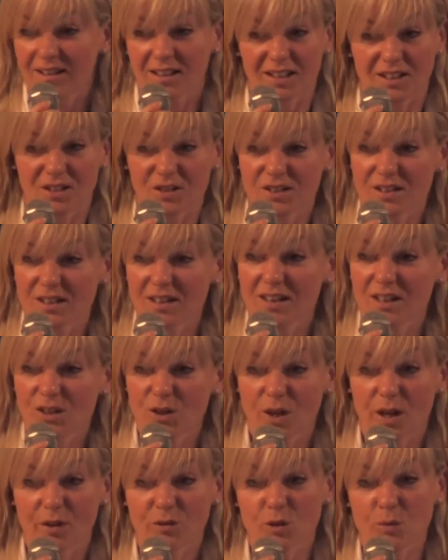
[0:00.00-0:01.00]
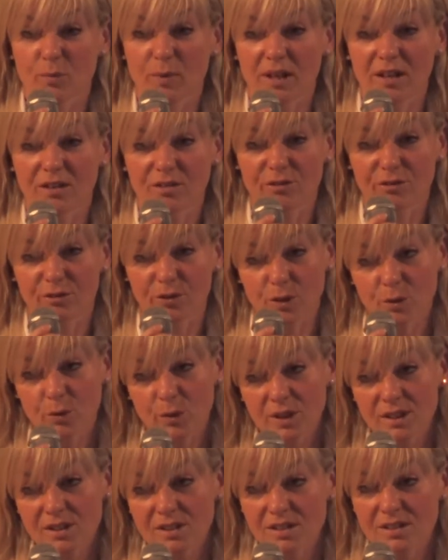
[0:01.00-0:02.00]
You see that you have to be
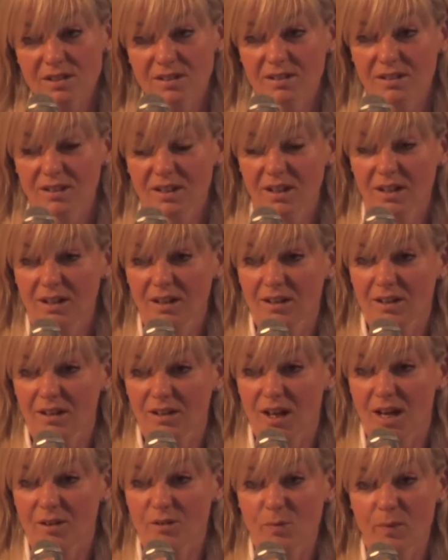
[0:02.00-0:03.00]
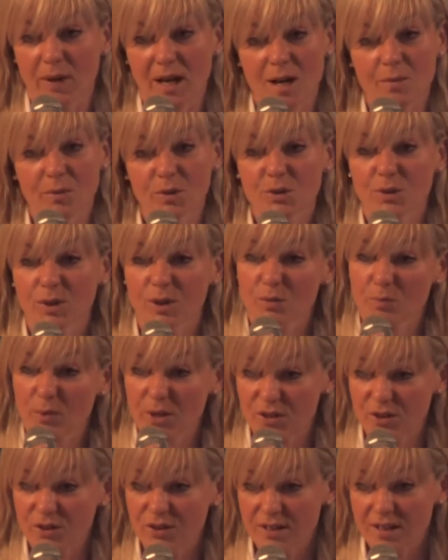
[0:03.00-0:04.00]
fluent, you have to be able to
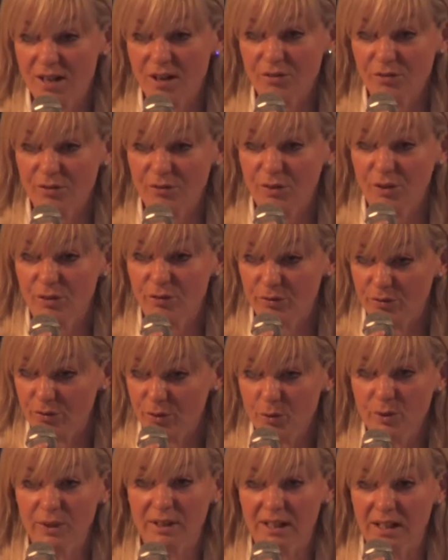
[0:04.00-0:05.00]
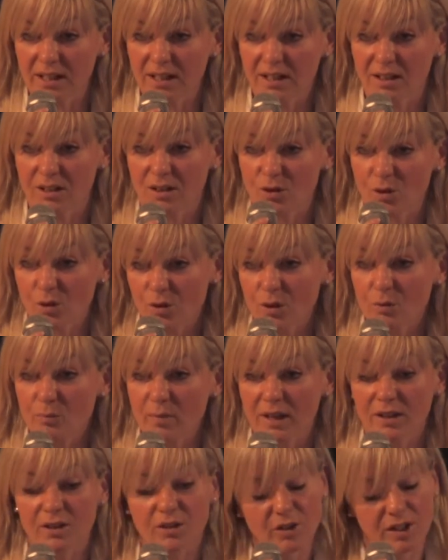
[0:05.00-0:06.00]
express yourself fluently in an oral
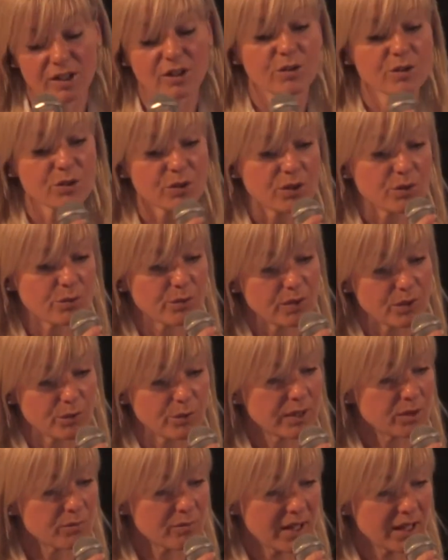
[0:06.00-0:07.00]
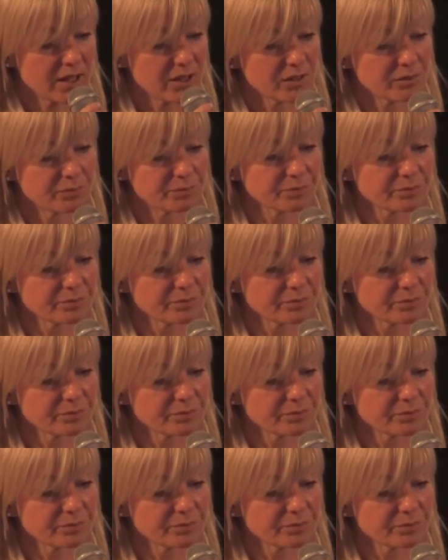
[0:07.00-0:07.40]
manner and also in a written manner.